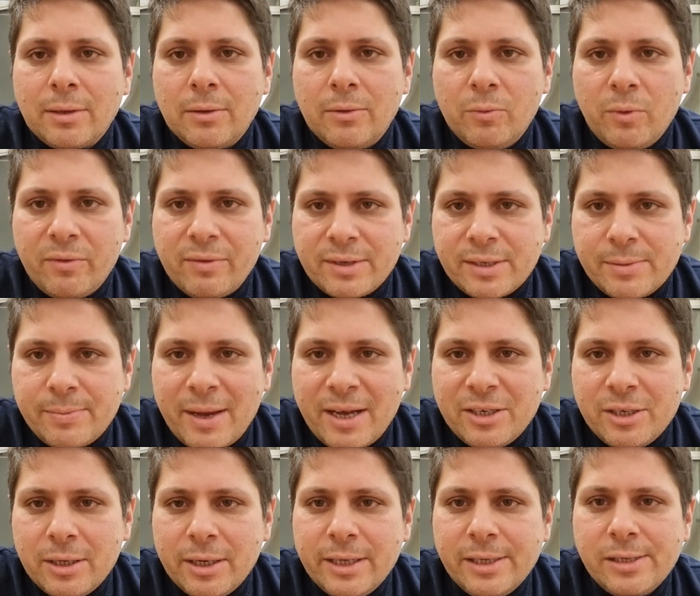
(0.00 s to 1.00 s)
with a
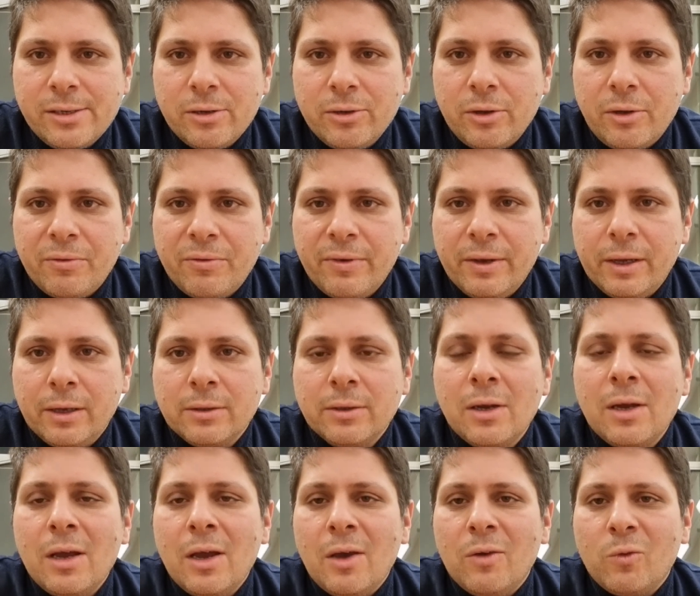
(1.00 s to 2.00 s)
specialist in your field,
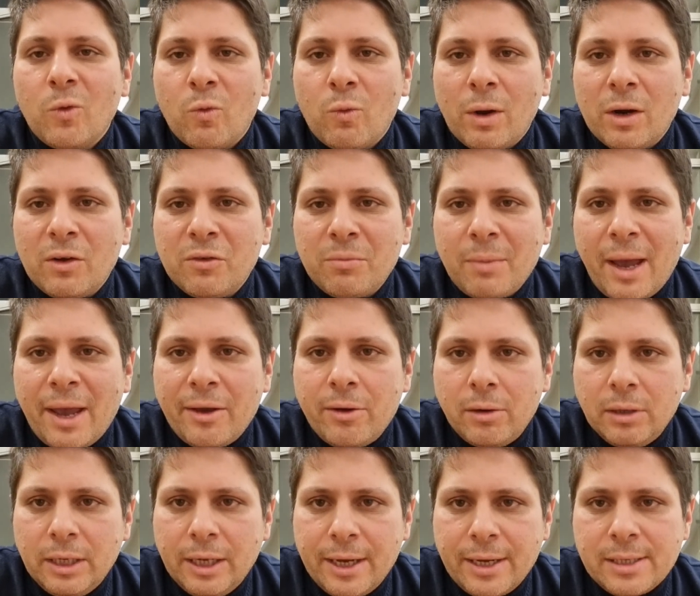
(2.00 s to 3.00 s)
with one of my
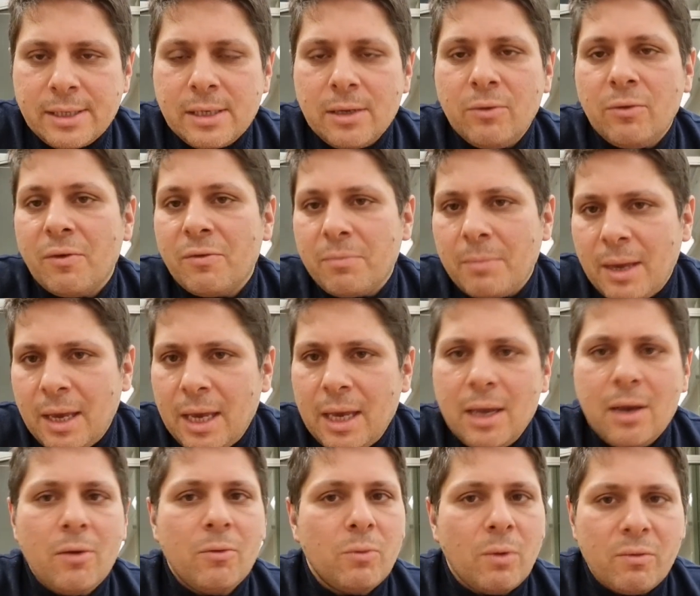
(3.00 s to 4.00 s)
colleagues, with
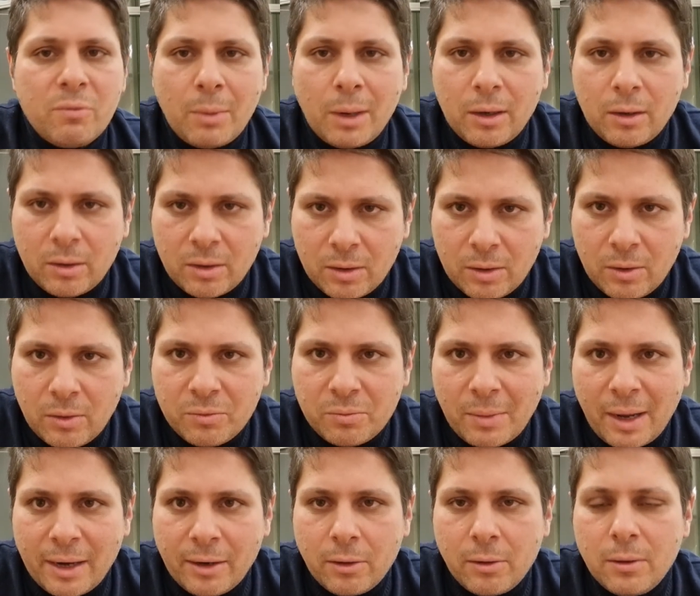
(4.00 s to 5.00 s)
me, with one of
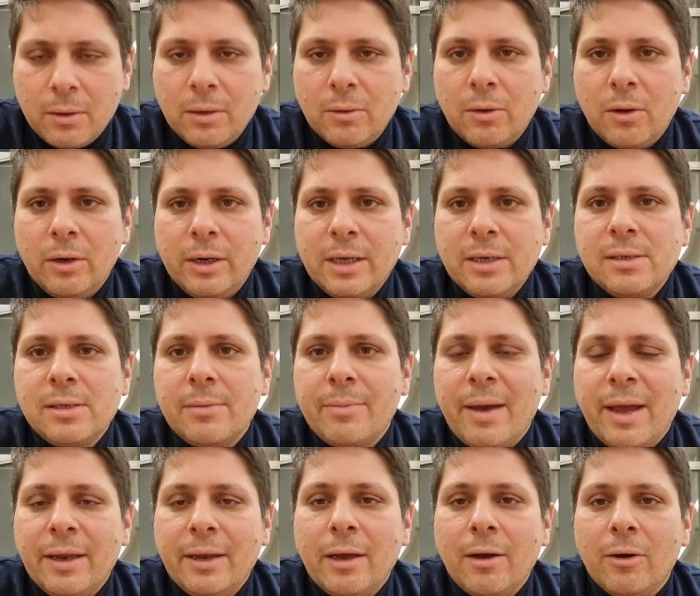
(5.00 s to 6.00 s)
my colleagues,
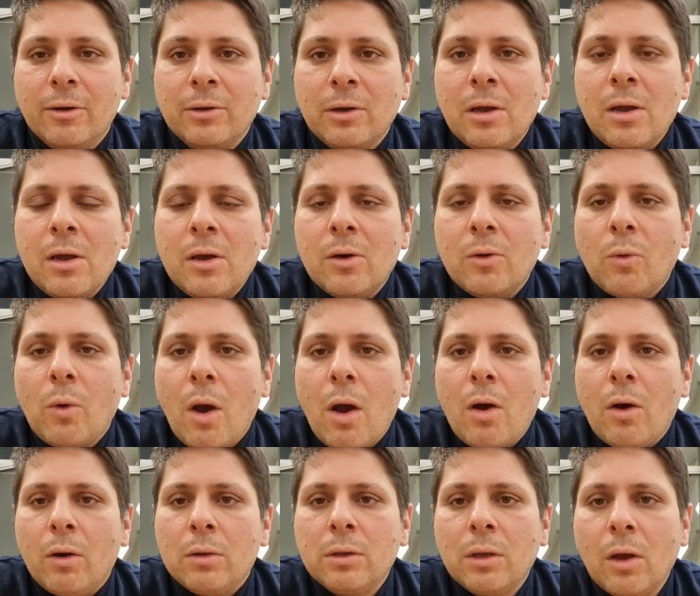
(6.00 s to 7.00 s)
depending on
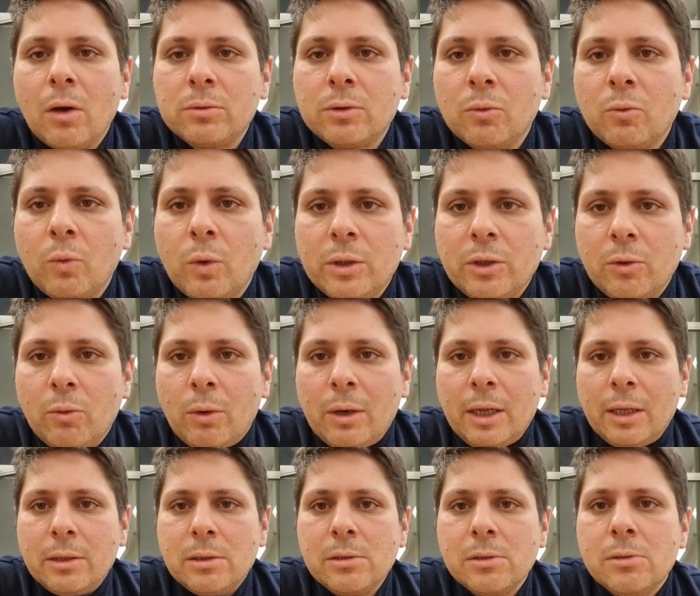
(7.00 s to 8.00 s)
what you want
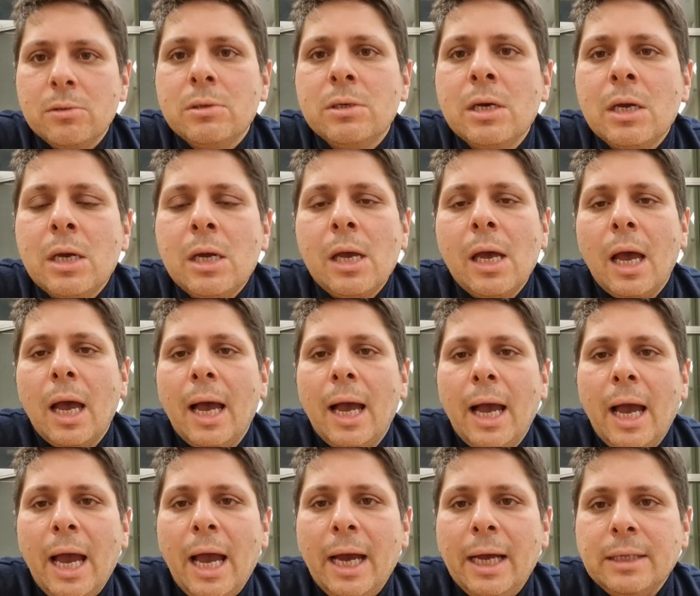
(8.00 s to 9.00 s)
to do,
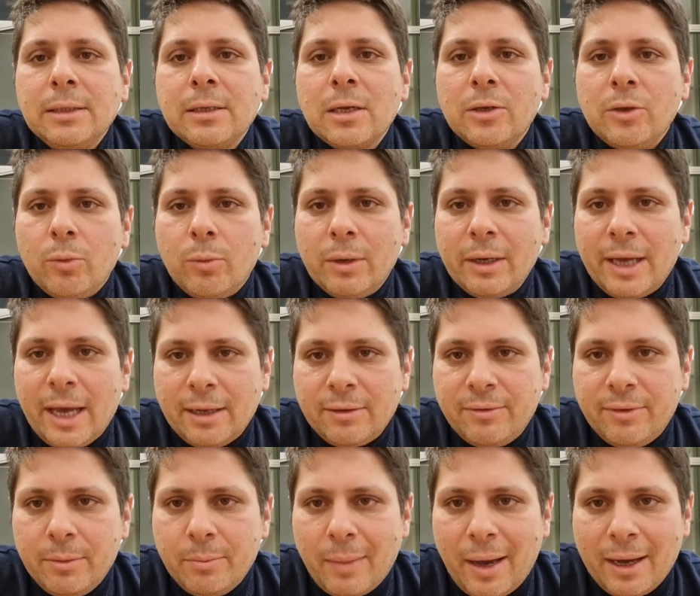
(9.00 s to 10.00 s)
and you will get
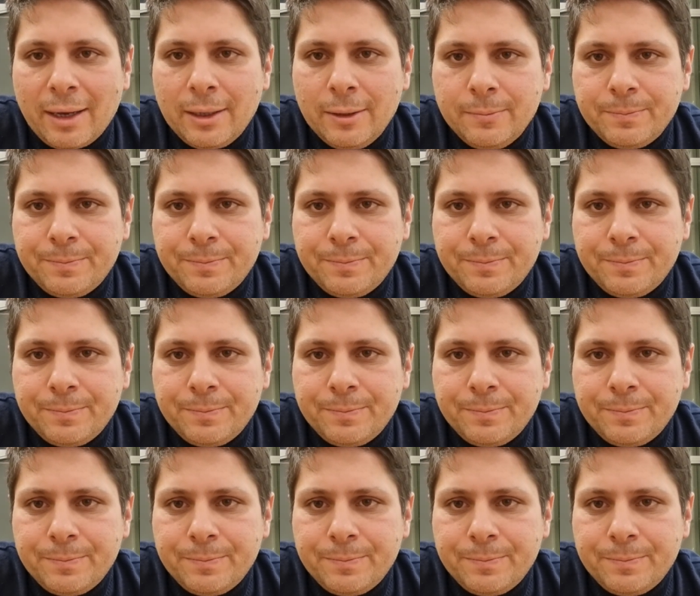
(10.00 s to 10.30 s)
feedback.